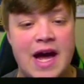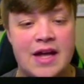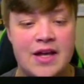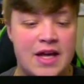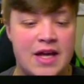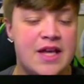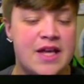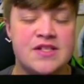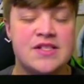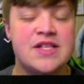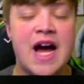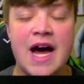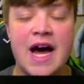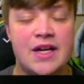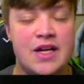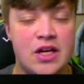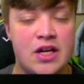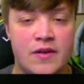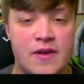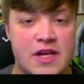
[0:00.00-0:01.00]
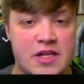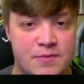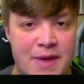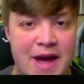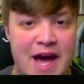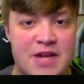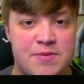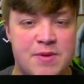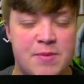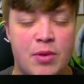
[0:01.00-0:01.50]
He's not nearly as
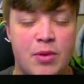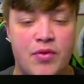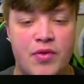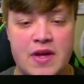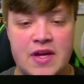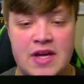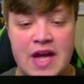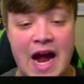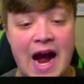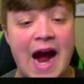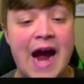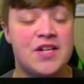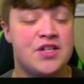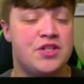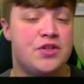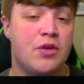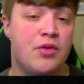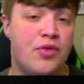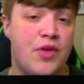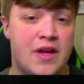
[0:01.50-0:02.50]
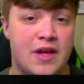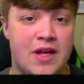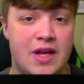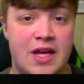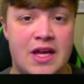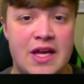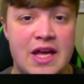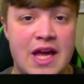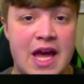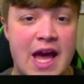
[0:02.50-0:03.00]
bad as people think. I still think
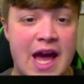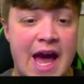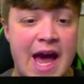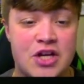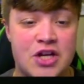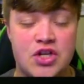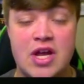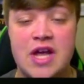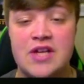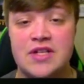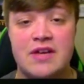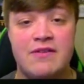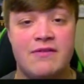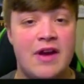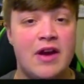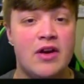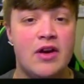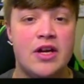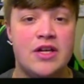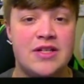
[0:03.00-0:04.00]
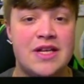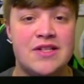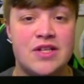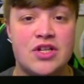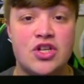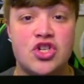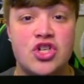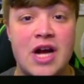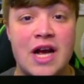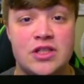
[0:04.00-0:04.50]
he actually has a very
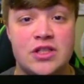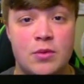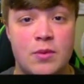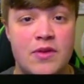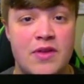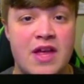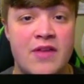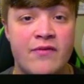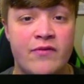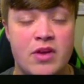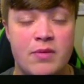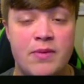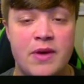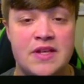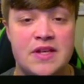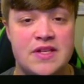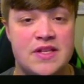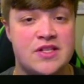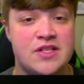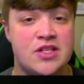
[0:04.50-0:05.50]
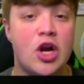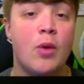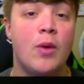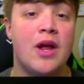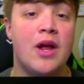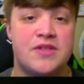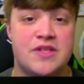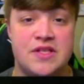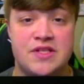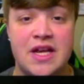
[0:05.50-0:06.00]
decent shot to win the MVP since no one
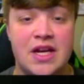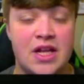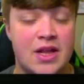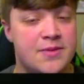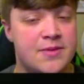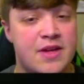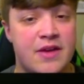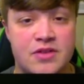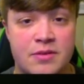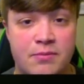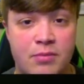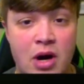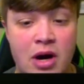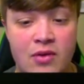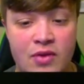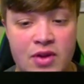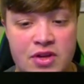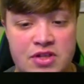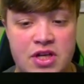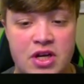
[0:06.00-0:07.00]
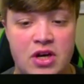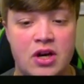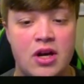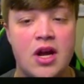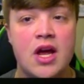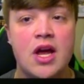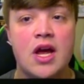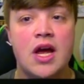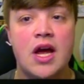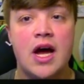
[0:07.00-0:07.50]
else is setting themselves apart this year.
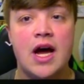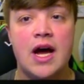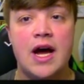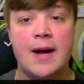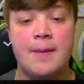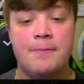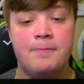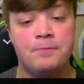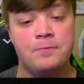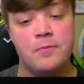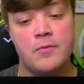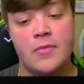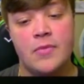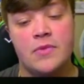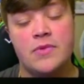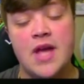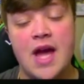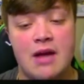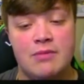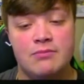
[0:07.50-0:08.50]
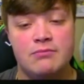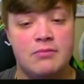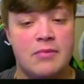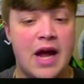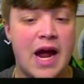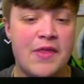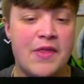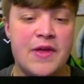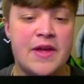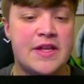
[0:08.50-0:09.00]
Yeah,
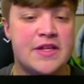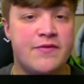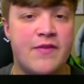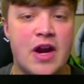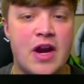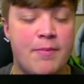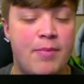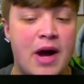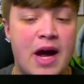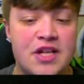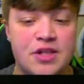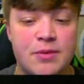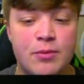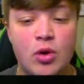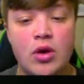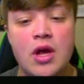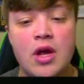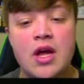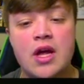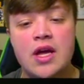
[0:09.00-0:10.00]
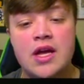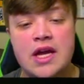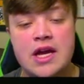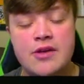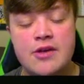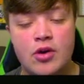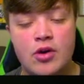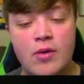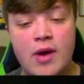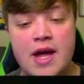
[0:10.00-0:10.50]
I think it's very possible.
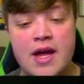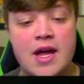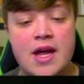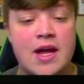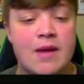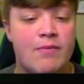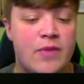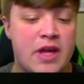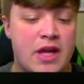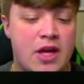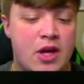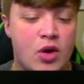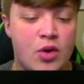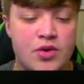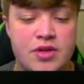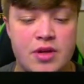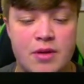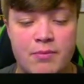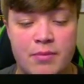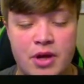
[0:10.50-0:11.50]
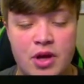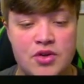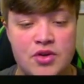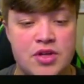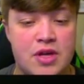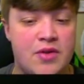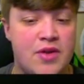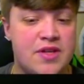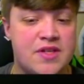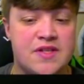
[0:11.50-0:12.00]
Either way, Eagles,
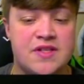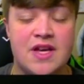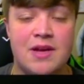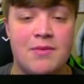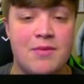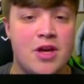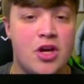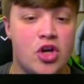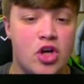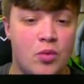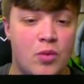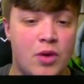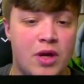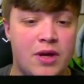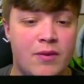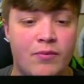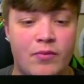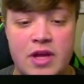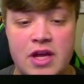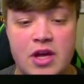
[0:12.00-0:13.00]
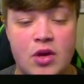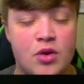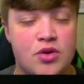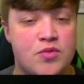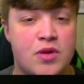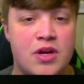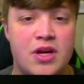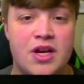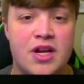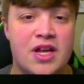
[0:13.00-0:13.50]
Bills, this is going to be a good one.
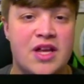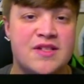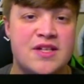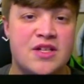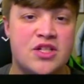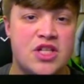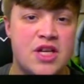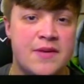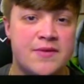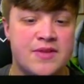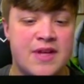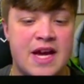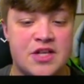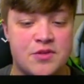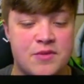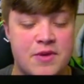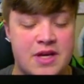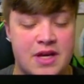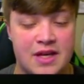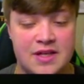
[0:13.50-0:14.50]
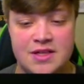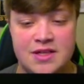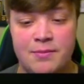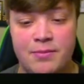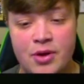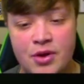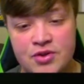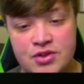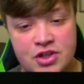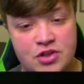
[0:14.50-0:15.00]
Eagles were in against the Chiefs last week, against the
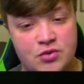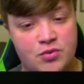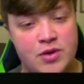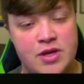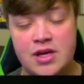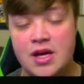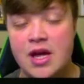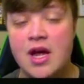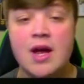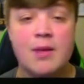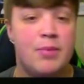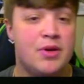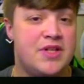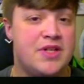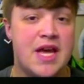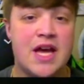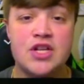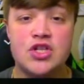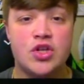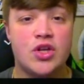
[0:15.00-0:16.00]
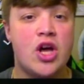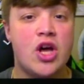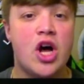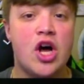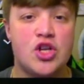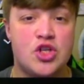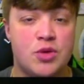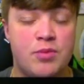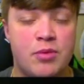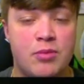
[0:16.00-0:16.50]
Bills this week. Potentially
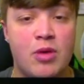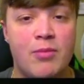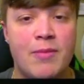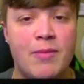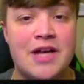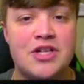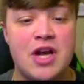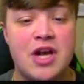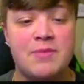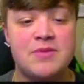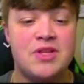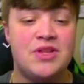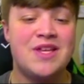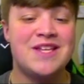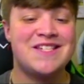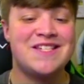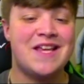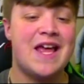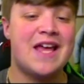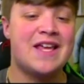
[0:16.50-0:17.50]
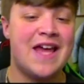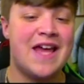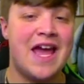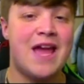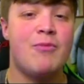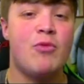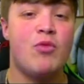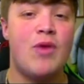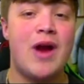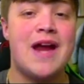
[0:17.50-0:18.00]
all Super Bowl matchups. This
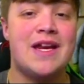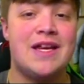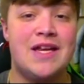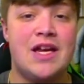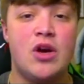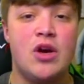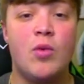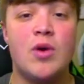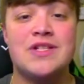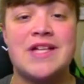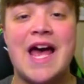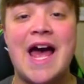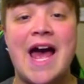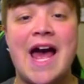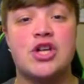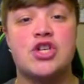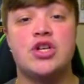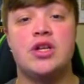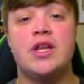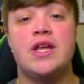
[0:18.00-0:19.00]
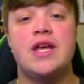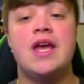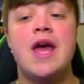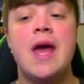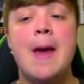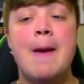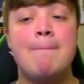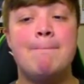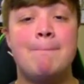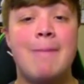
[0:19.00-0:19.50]
game right here was actually
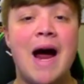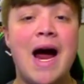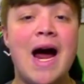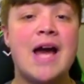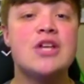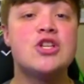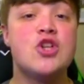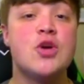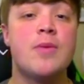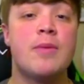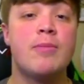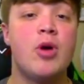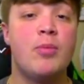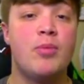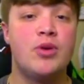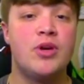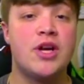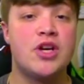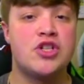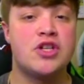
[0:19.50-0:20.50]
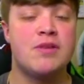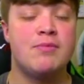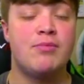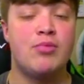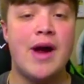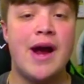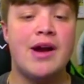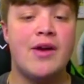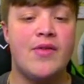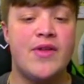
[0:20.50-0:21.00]
my Super Bowl prediction
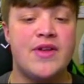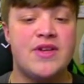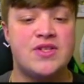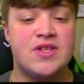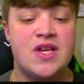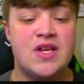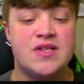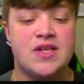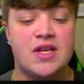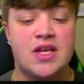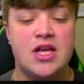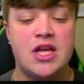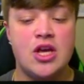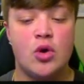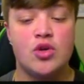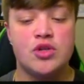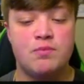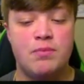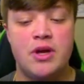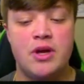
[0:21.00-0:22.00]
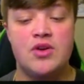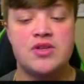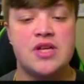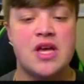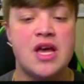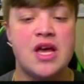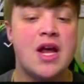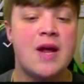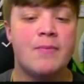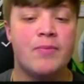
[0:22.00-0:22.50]
prior to this season, Eagles-Bills.
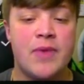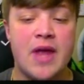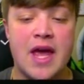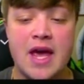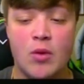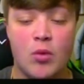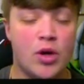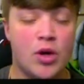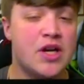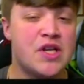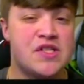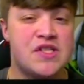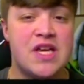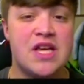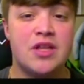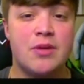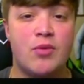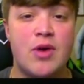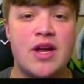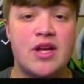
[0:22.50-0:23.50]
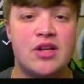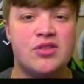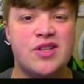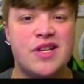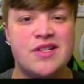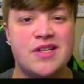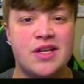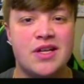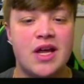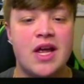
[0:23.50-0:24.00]
And we're going to see it in the regular
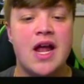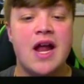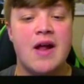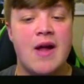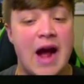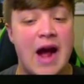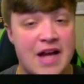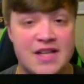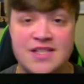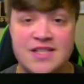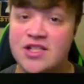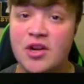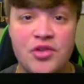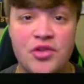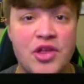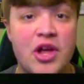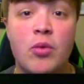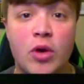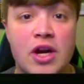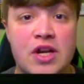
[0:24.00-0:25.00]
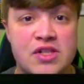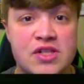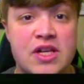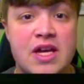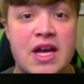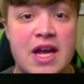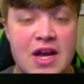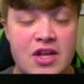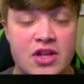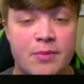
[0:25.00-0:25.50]
season. I still think we're going to
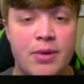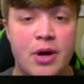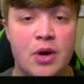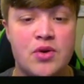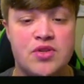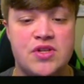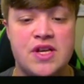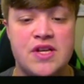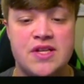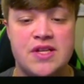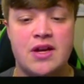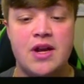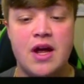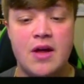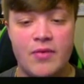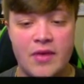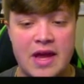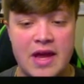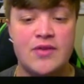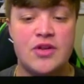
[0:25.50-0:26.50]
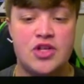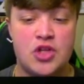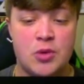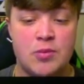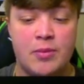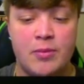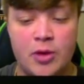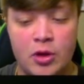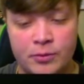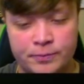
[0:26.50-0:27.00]
see it in the postseason, in the
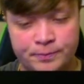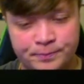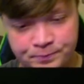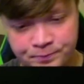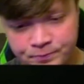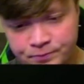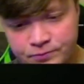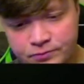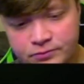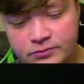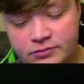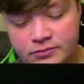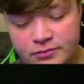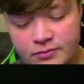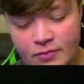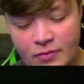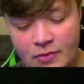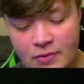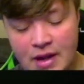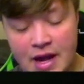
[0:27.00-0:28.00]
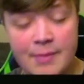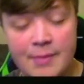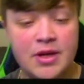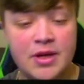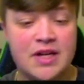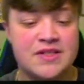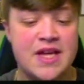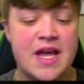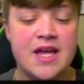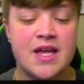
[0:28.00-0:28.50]
Super Bowl. I'm
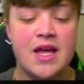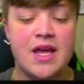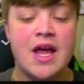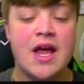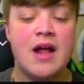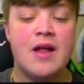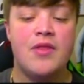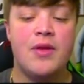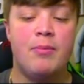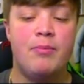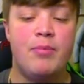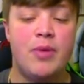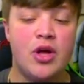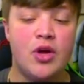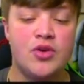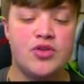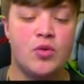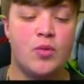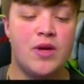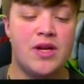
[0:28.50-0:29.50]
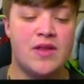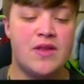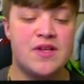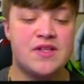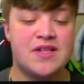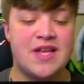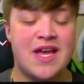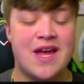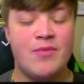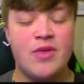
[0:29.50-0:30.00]
going to take the Bills winning
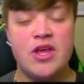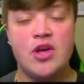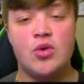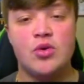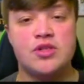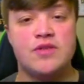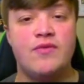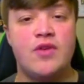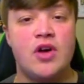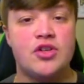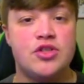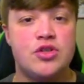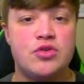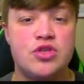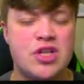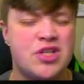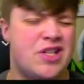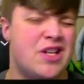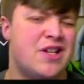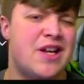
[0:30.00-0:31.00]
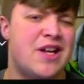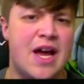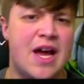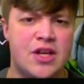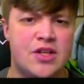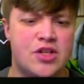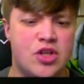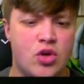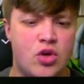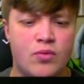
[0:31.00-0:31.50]
this game. Eagles fall to just a
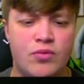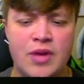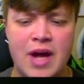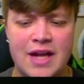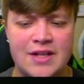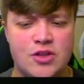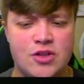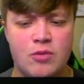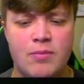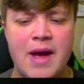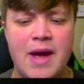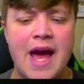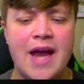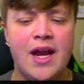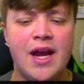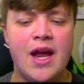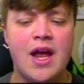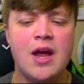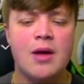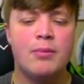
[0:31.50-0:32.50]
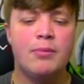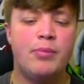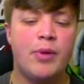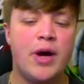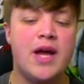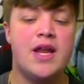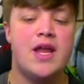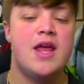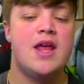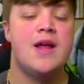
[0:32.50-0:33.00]
9-2. Not too bad.
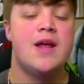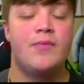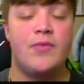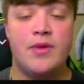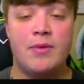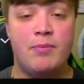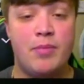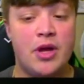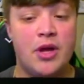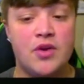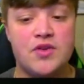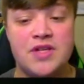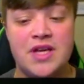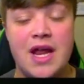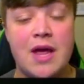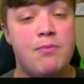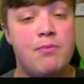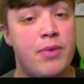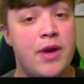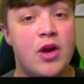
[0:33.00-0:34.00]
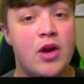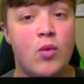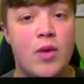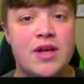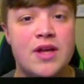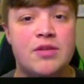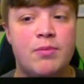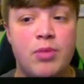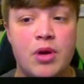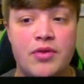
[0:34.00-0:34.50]
But the Bills get a big
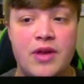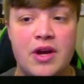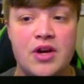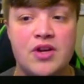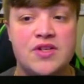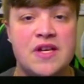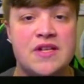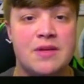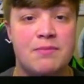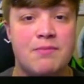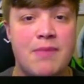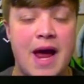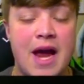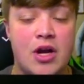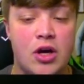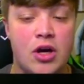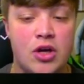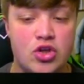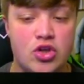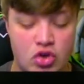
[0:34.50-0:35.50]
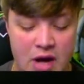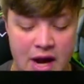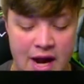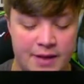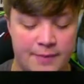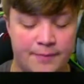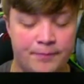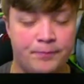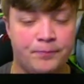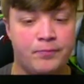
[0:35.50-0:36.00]
win to put their season back on track.